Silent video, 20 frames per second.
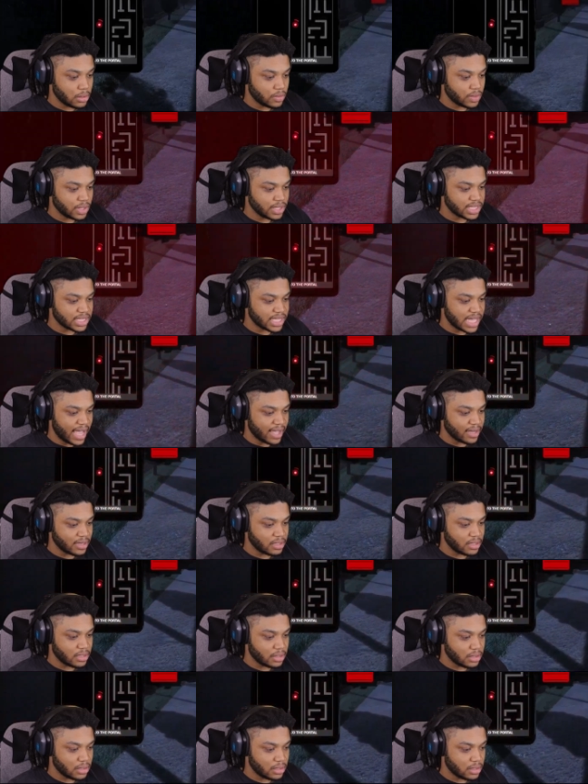What is that?
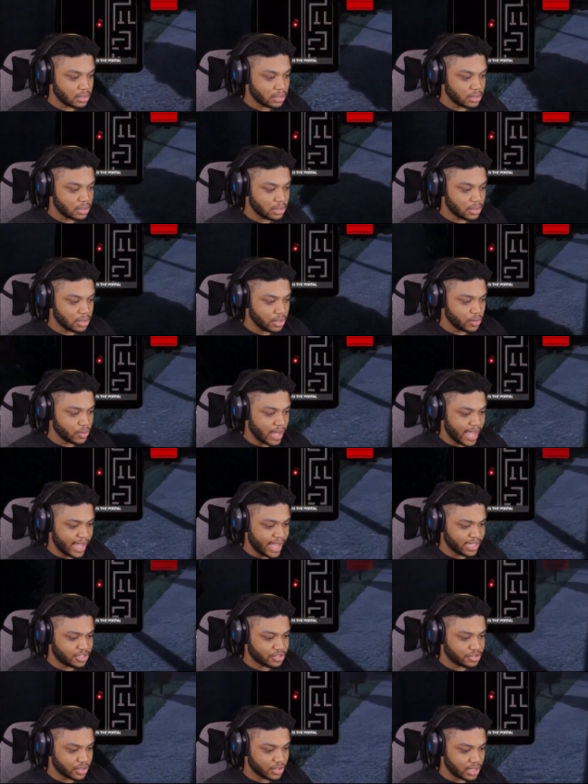New
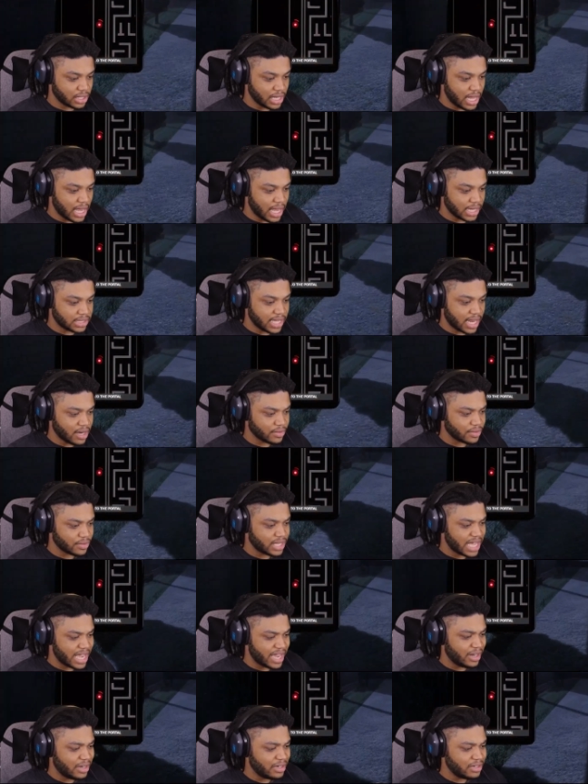extra unlocked. I don't
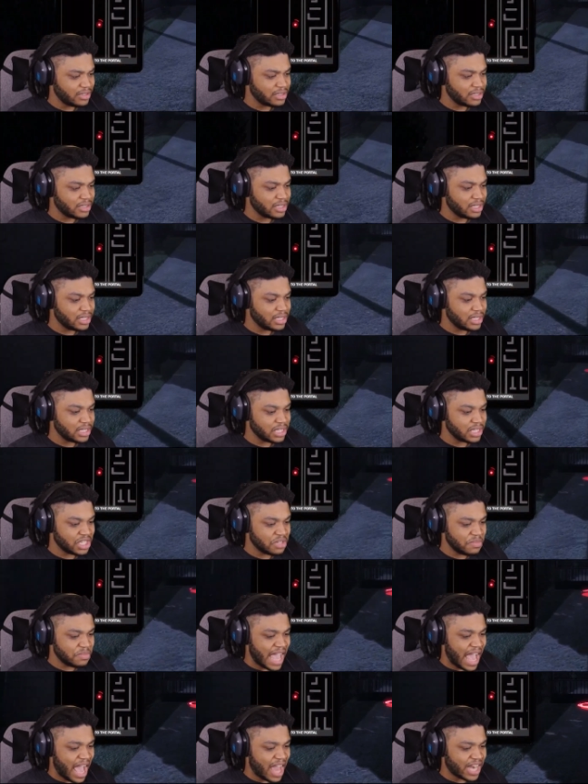care. Get
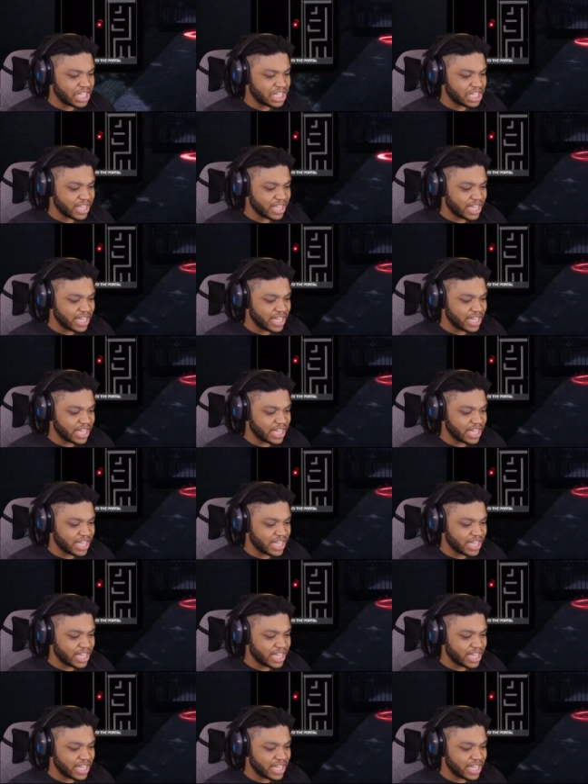me out of here.